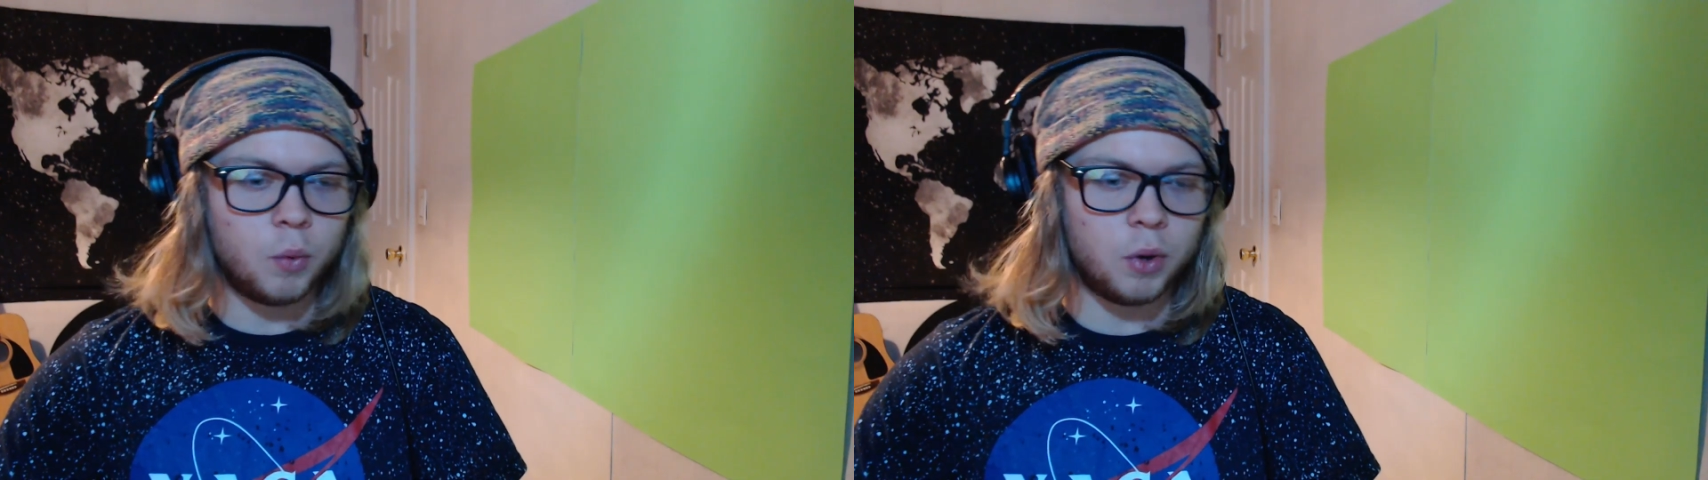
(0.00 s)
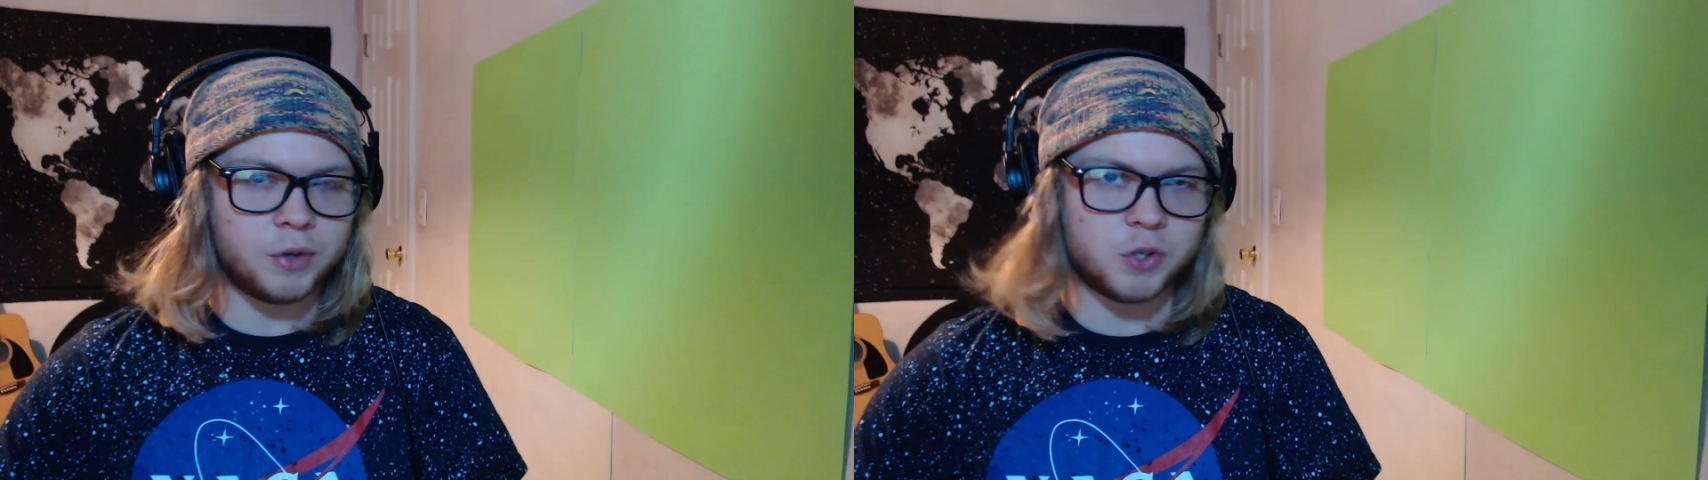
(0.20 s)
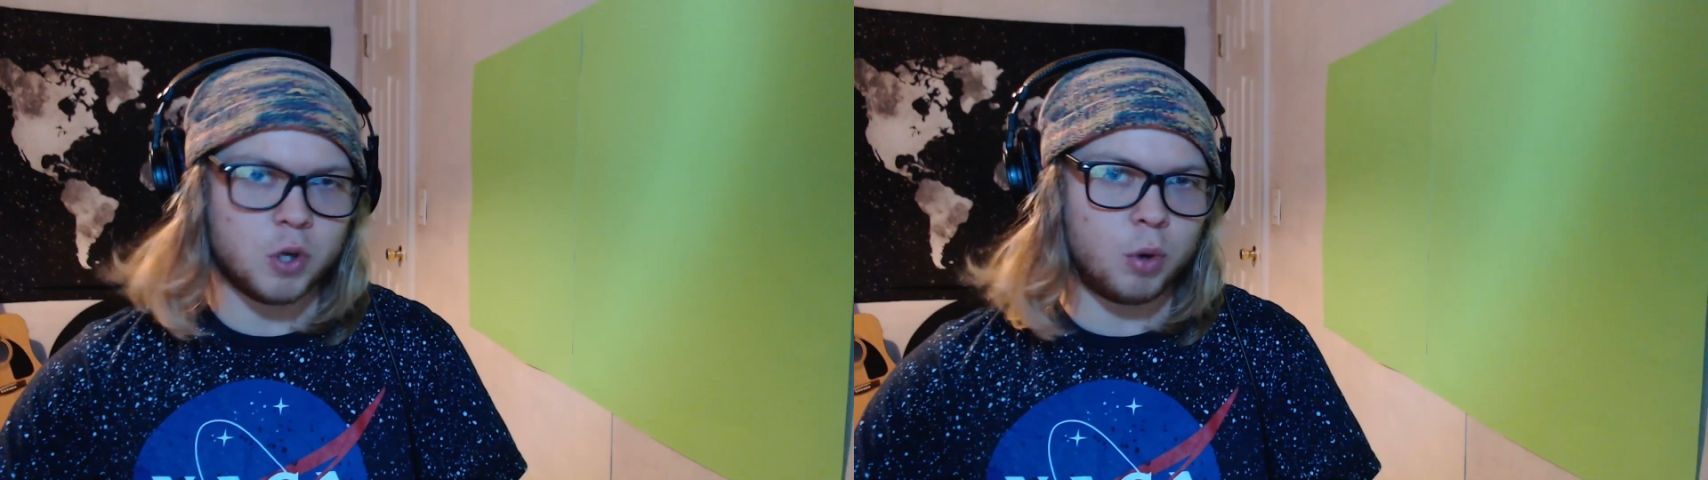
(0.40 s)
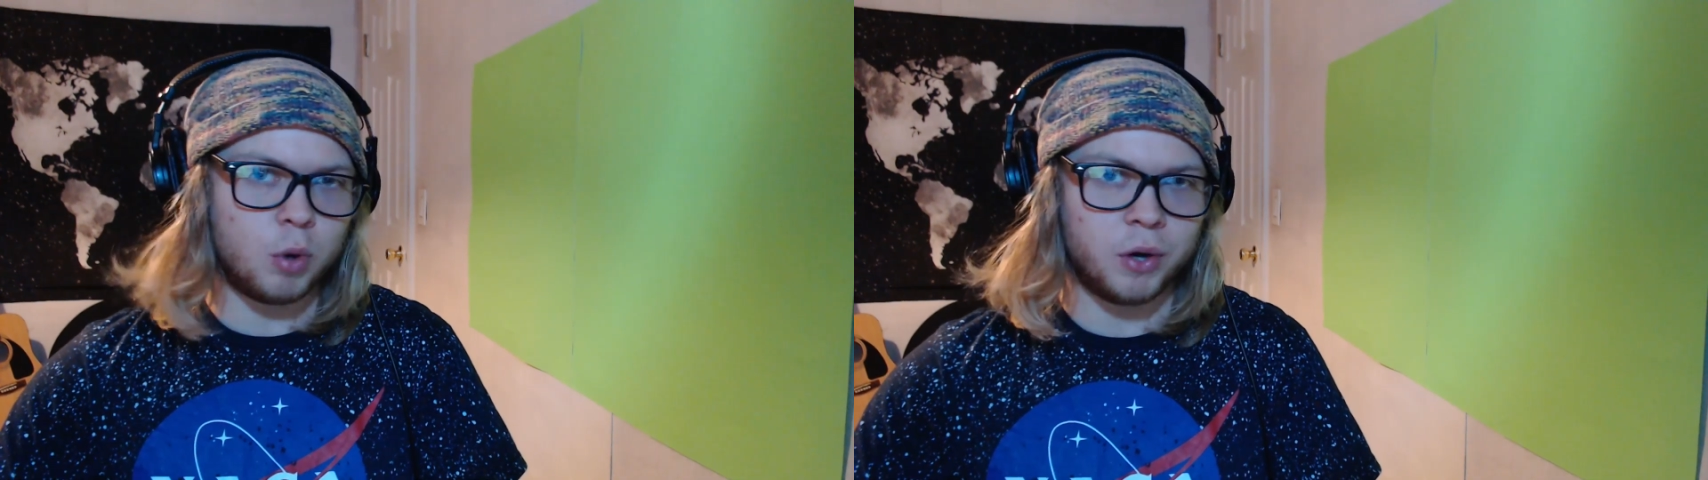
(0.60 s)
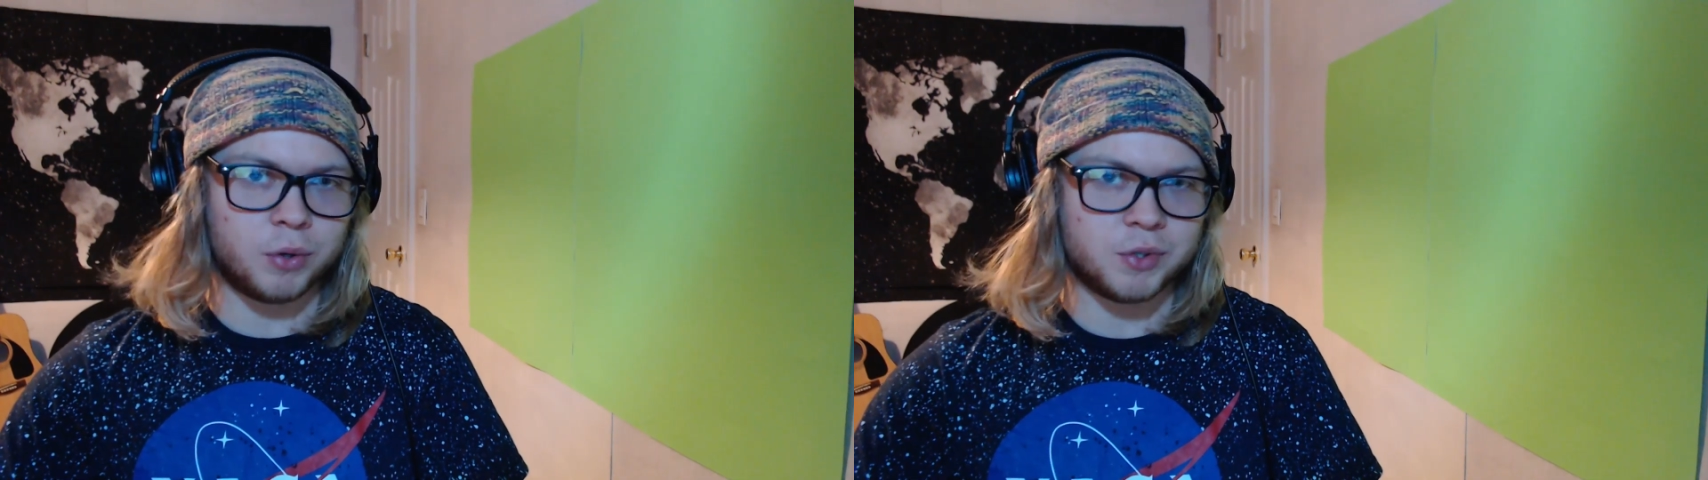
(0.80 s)
well, there's no more
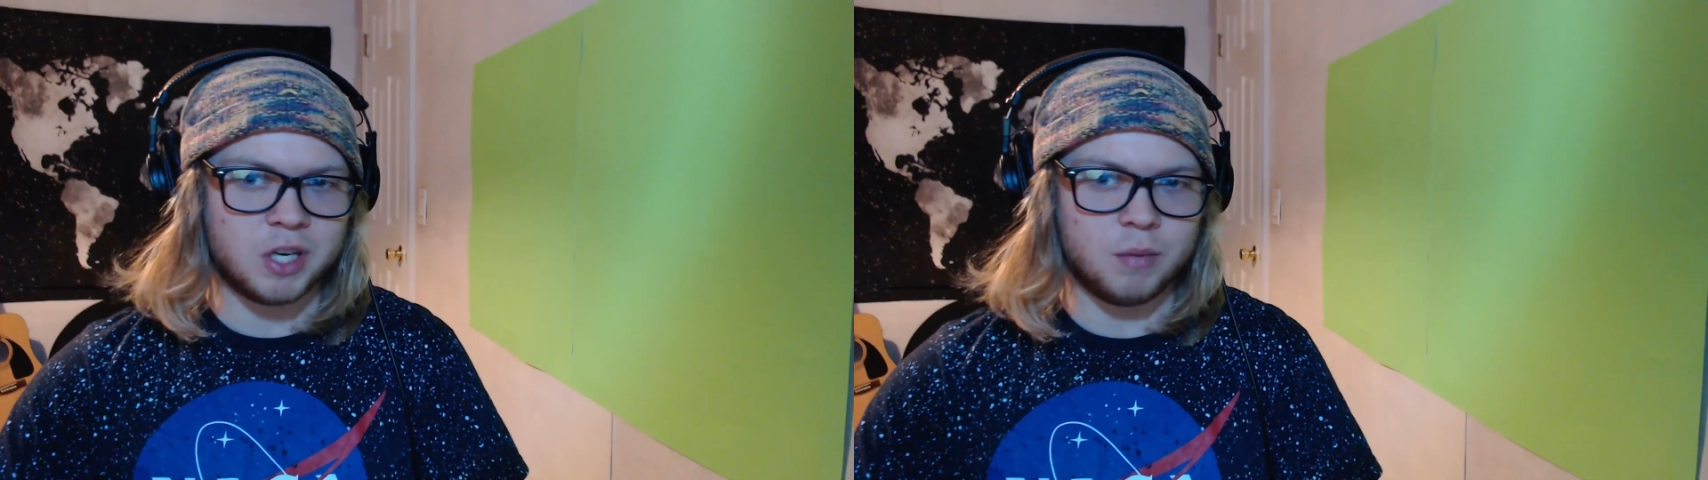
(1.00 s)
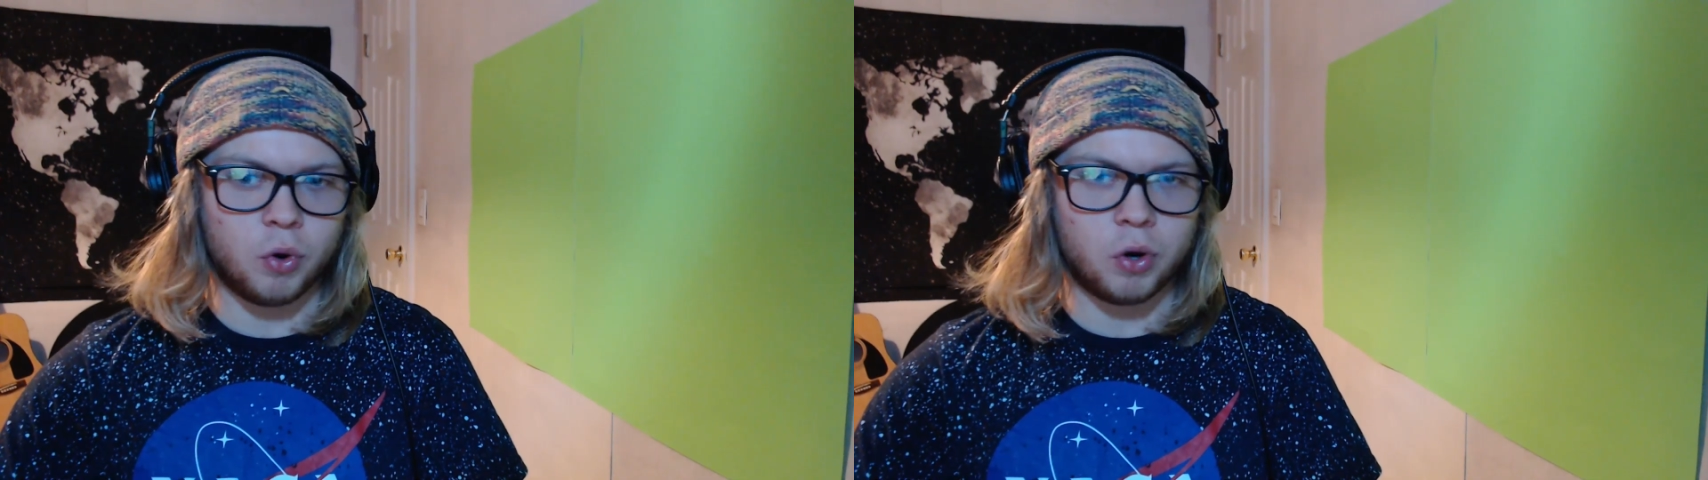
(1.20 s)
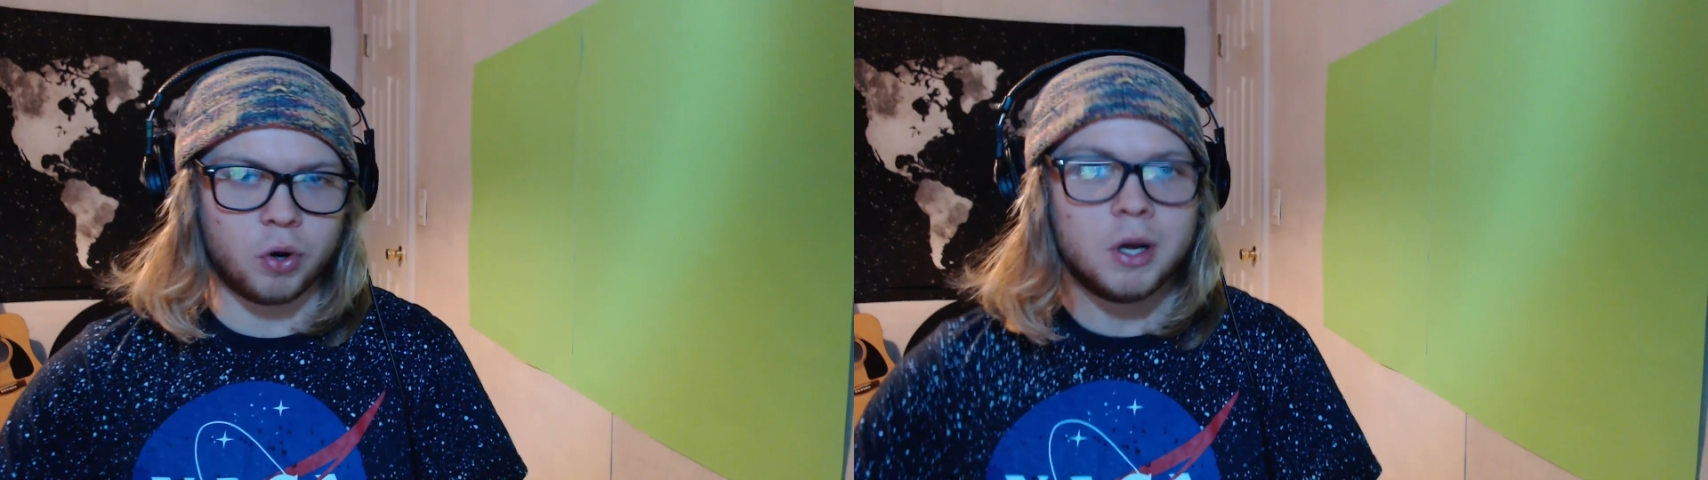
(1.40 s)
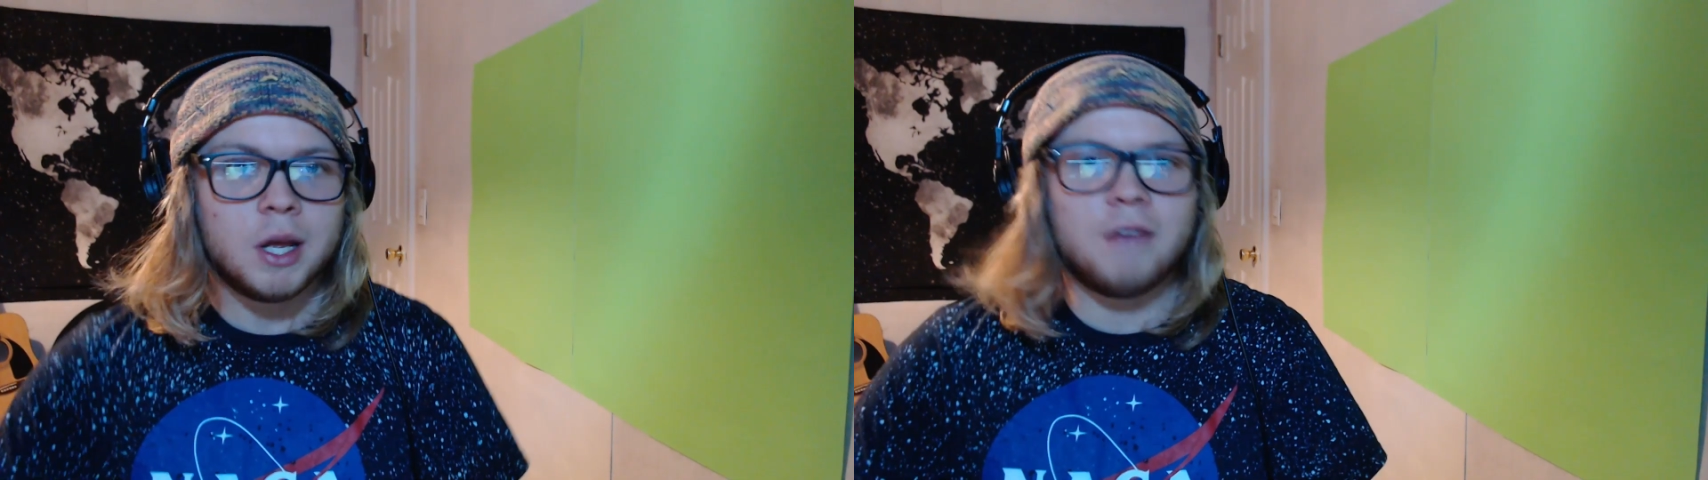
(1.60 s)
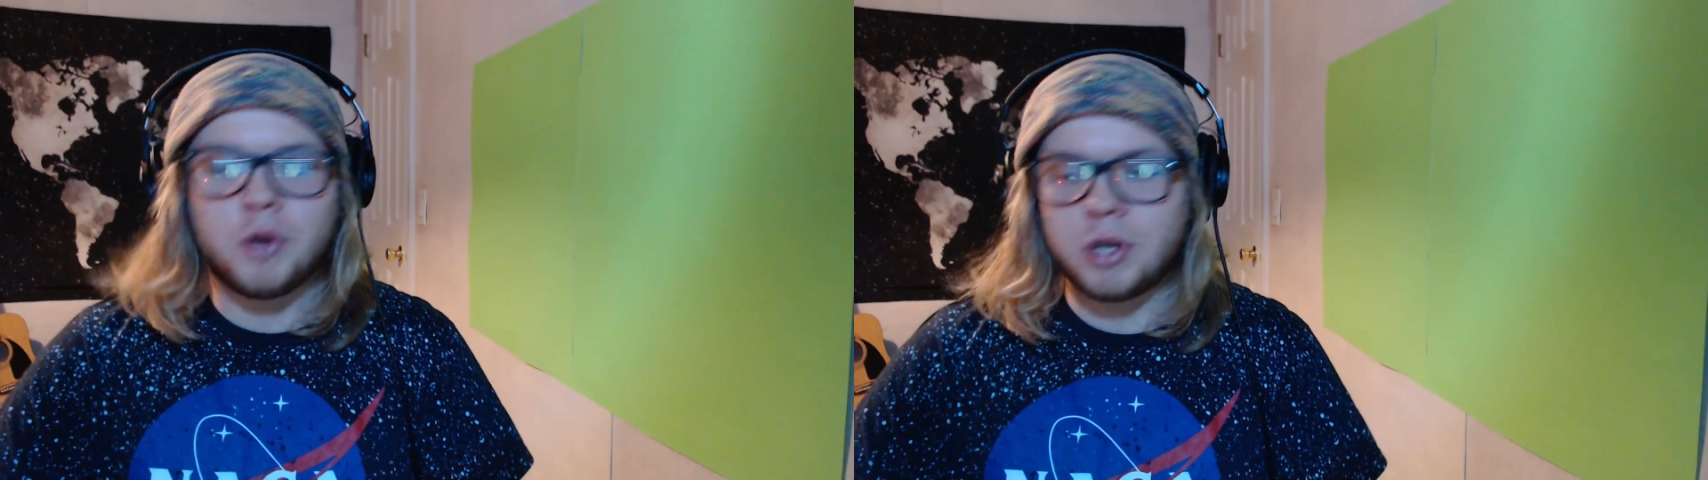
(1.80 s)
miracles anymore.
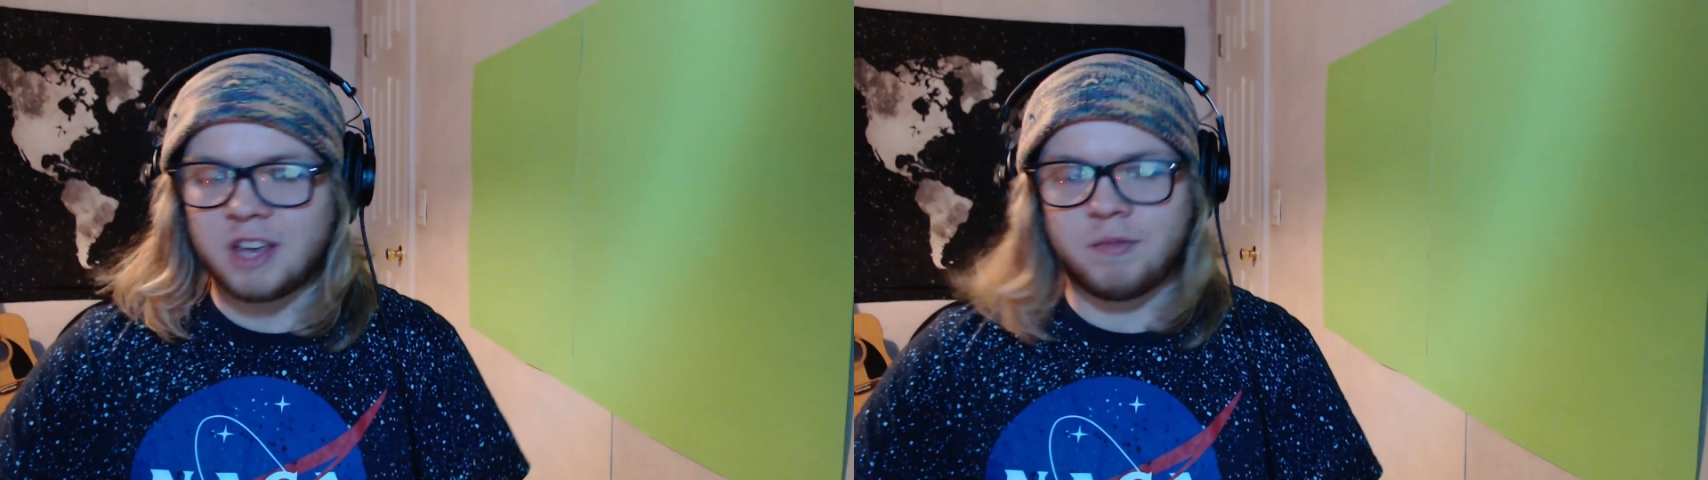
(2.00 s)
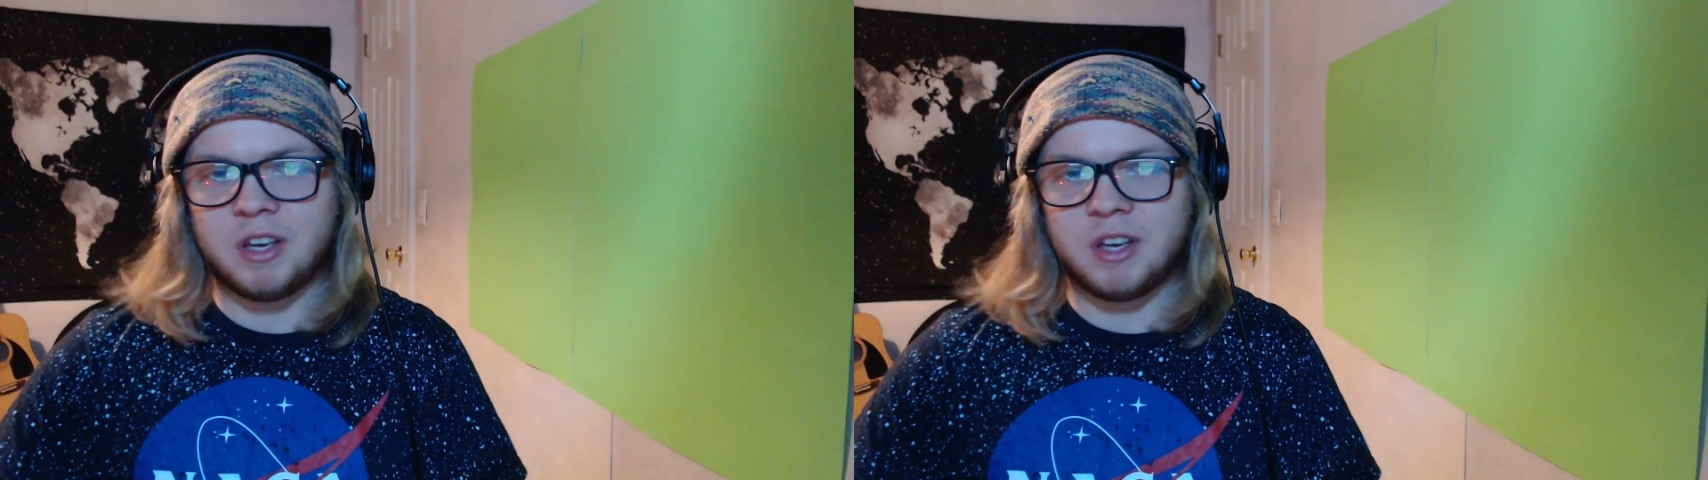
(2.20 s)
If you can give me a